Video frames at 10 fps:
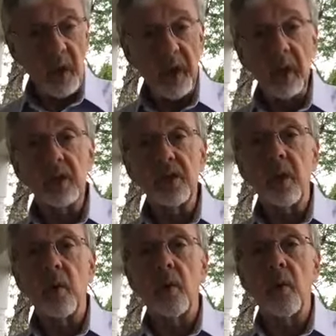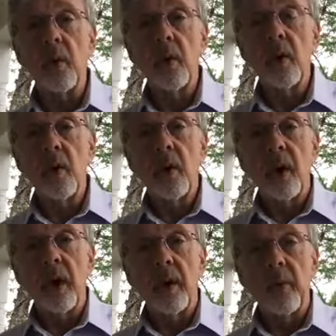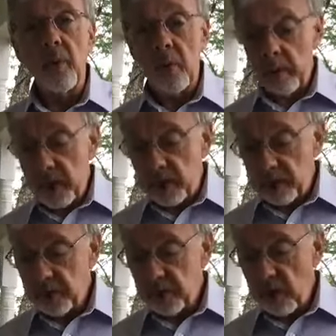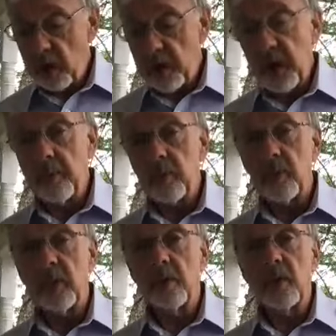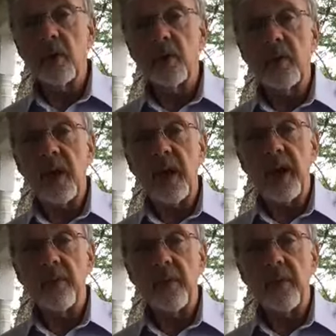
And so we want to make sure our names are in the book of life.